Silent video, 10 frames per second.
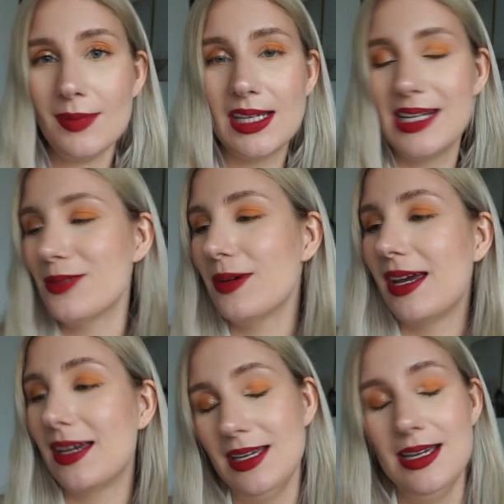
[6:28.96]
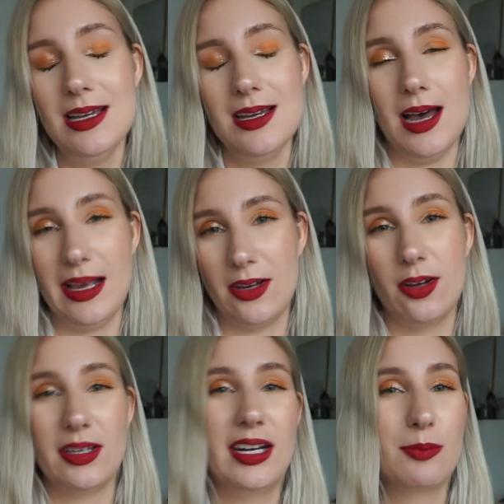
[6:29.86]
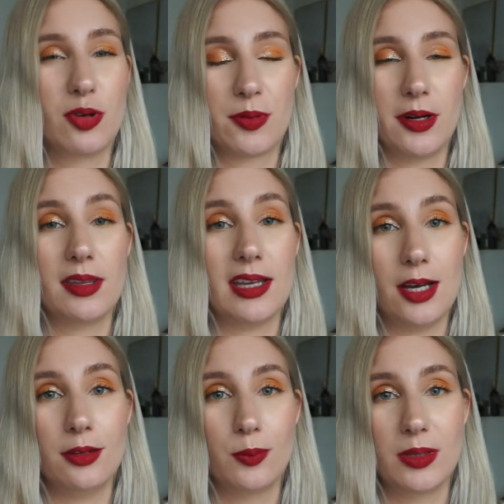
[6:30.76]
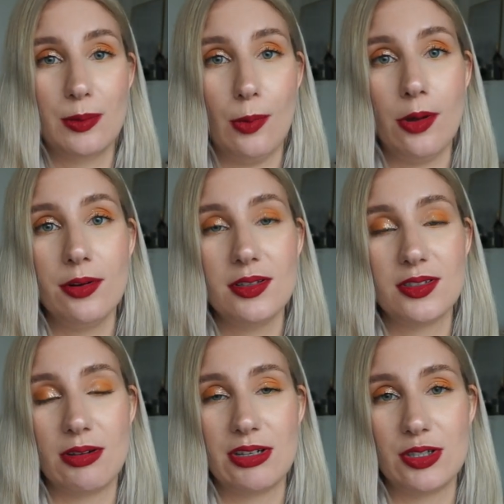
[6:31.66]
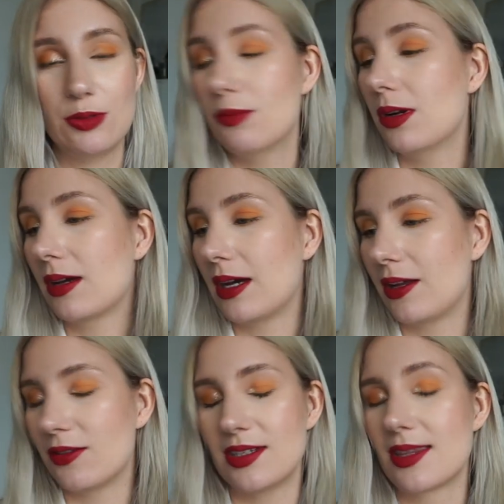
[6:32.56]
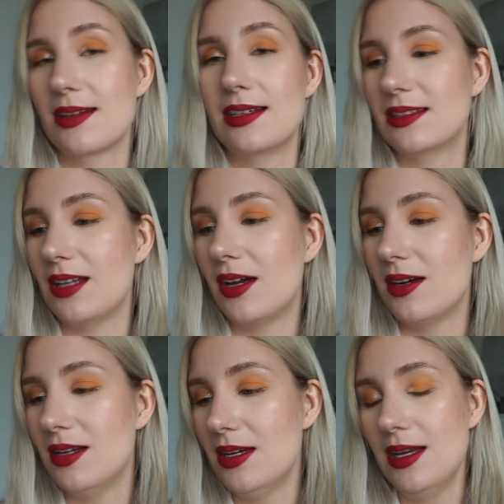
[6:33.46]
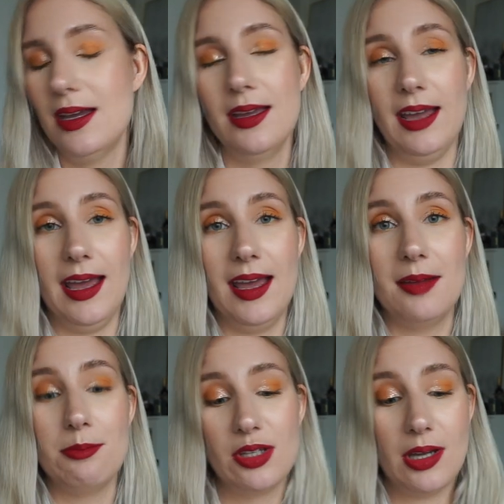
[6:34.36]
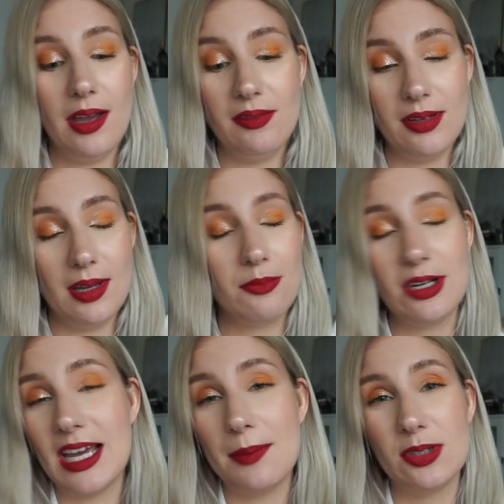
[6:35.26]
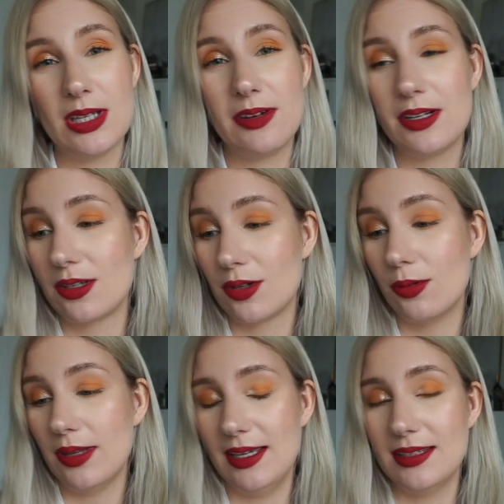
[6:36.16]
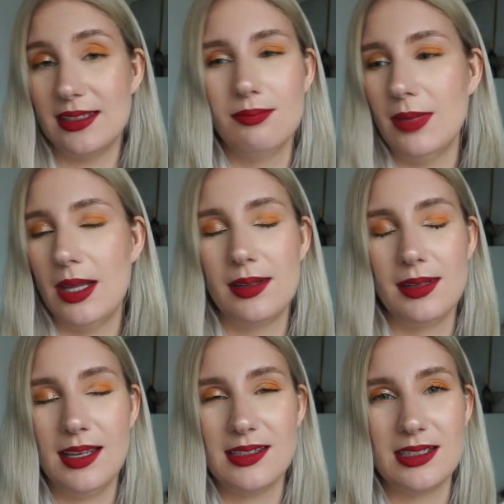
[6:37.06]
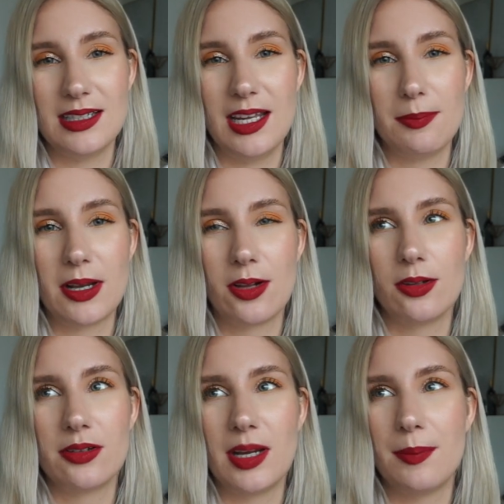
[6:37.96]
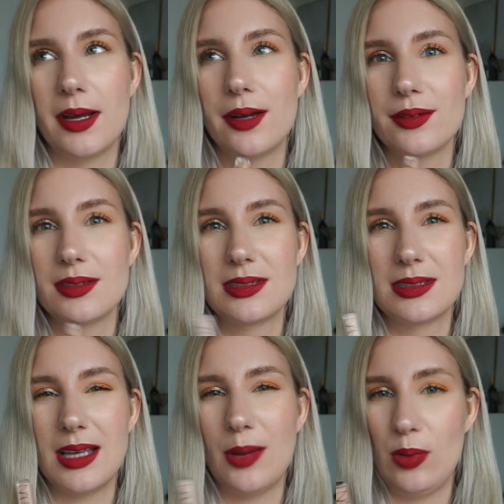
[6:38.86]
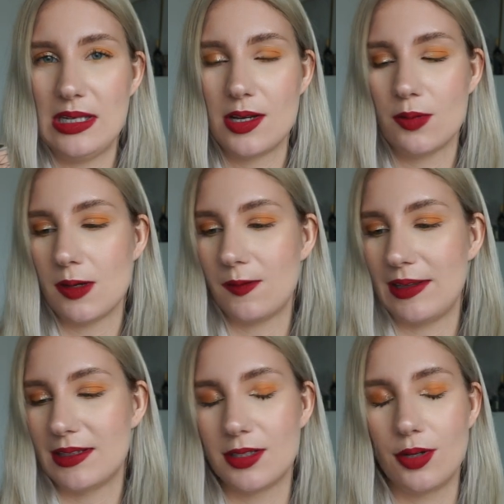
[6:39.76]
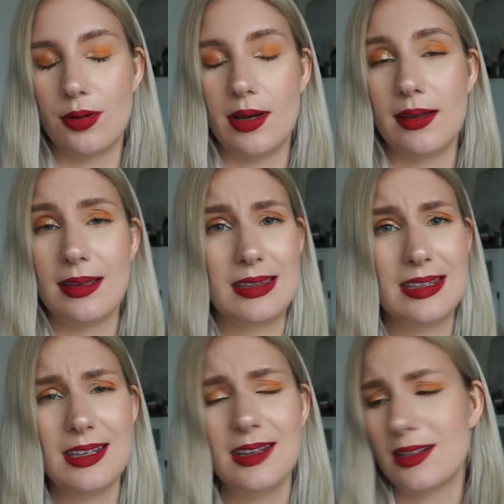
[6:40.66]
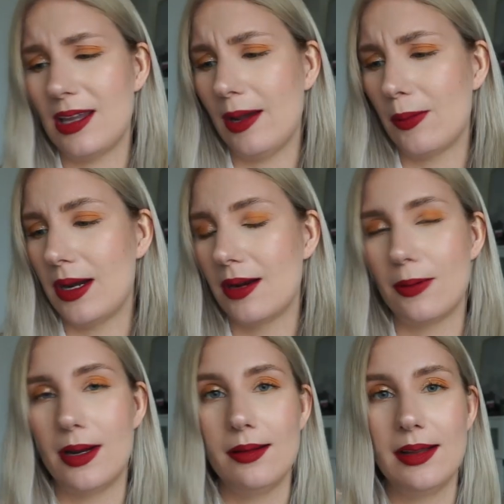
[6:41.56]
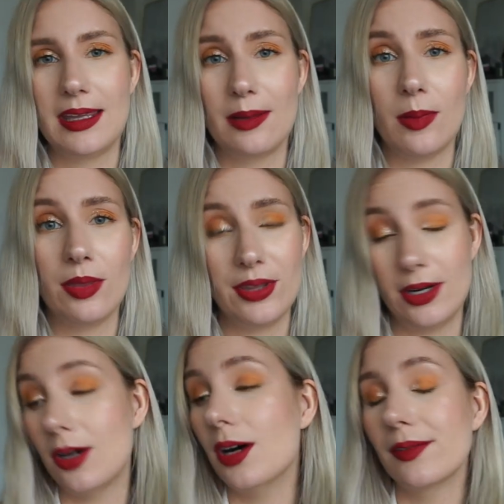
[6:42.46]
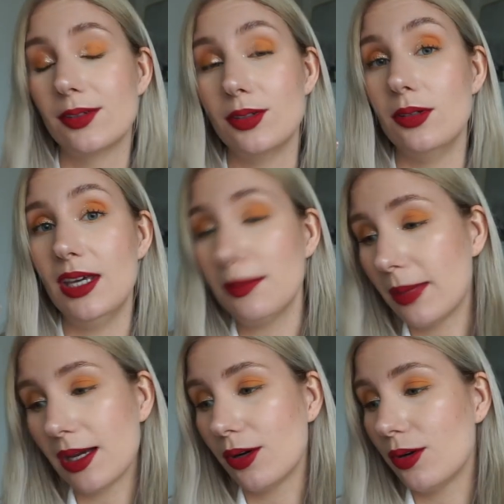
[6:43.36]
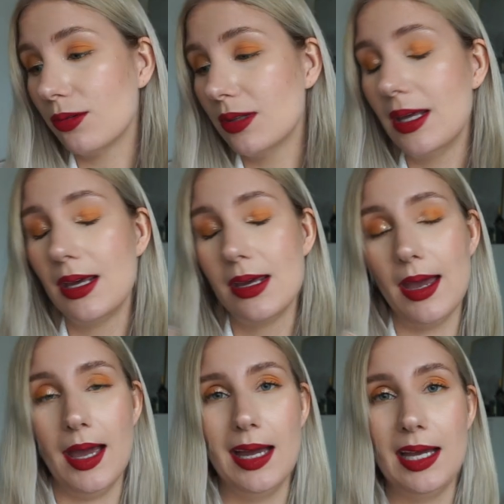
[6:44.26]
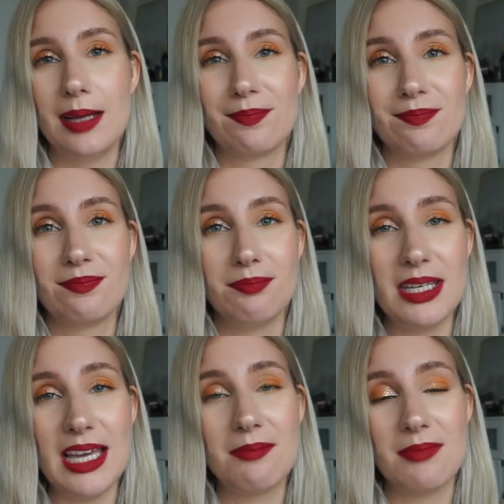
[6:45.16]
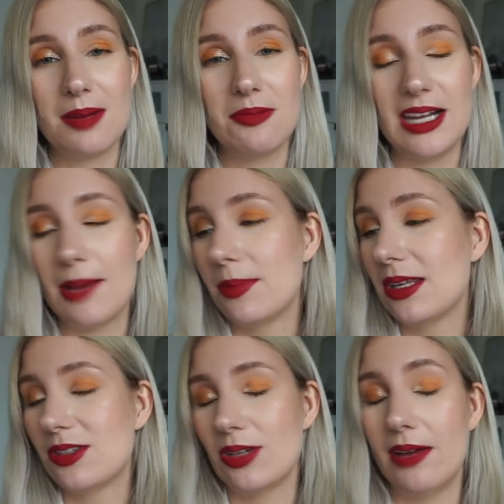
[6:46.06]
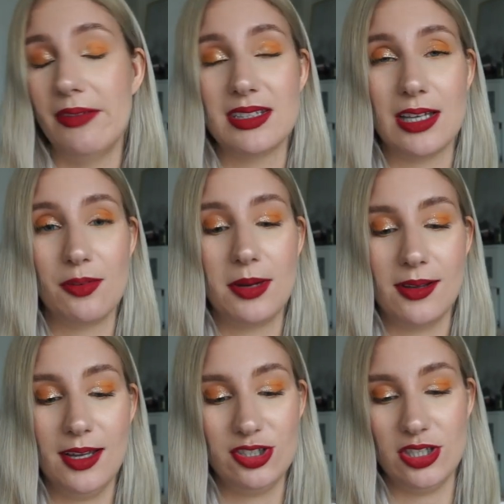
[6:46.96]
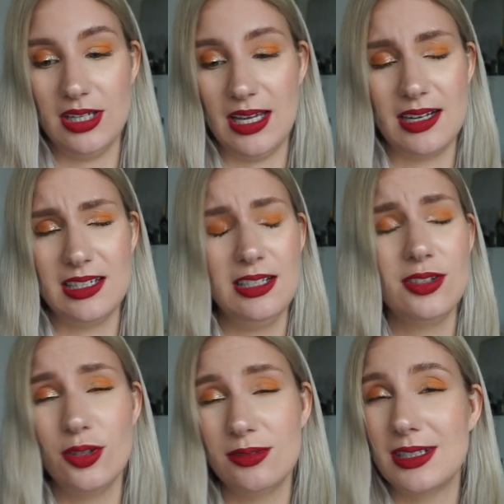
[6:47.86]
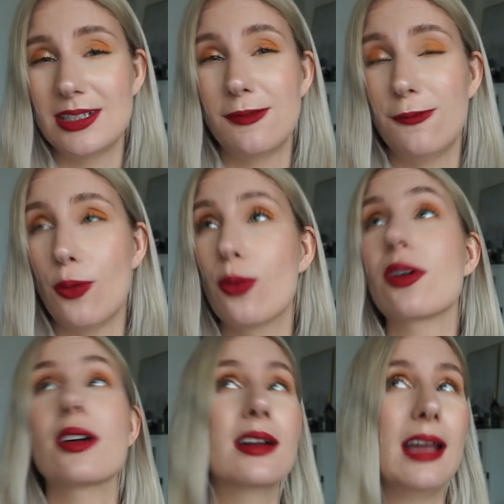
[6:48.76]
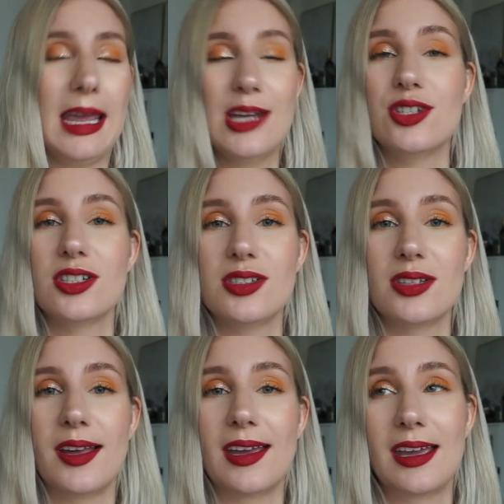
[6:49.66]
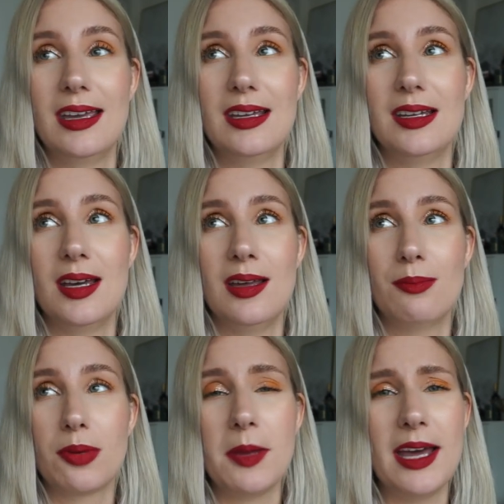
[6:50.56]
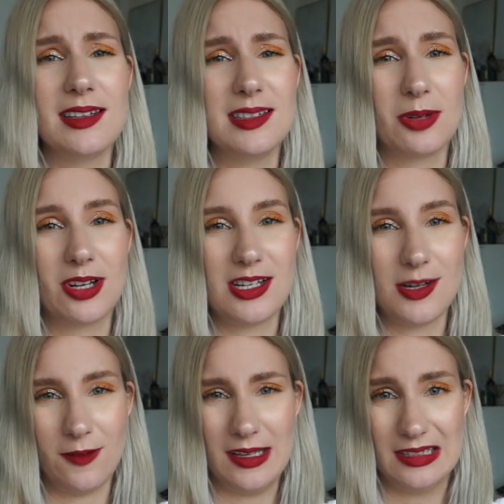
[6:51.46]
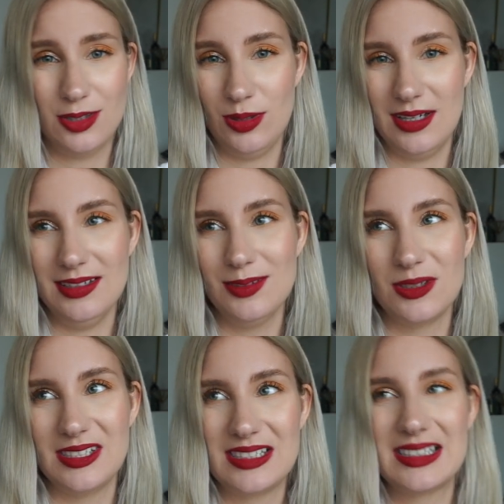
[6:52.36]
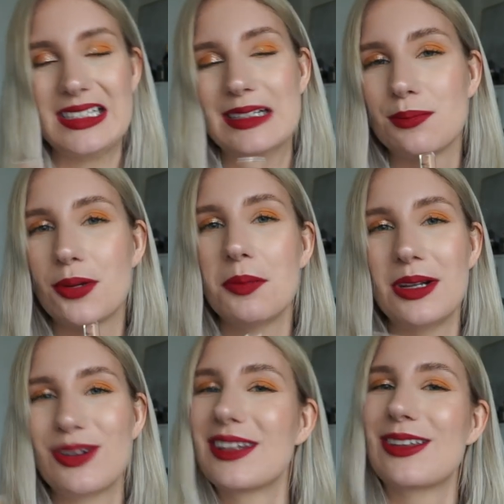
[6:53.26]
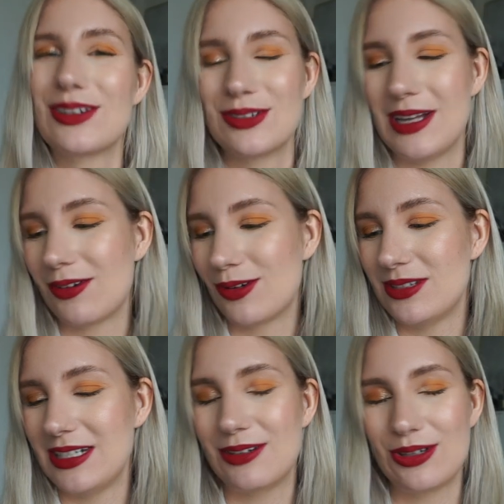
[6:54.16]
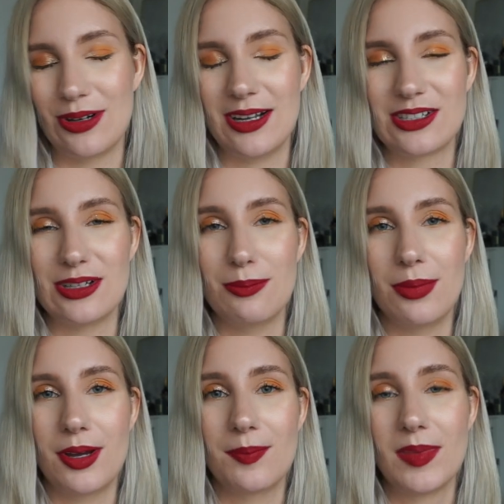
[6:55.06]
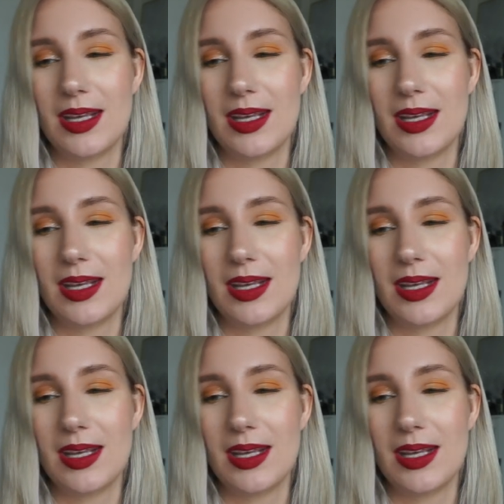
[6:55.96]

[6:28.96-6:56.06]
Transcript: either way, I can't get any more product out with the wand, so I do kind of consider that it's done. So I'm really happy to have another goal hit. And this, I did hit my goal on about a week ago, I think. So it did take quite a while, like a month and a half, to hit my goal. But yeah, I'm really happy to have this out of my collection. And I didn't use this for ages. Like, probably had this in my collection for like 2 years, which is probably longer than you should have a concealer in collection. But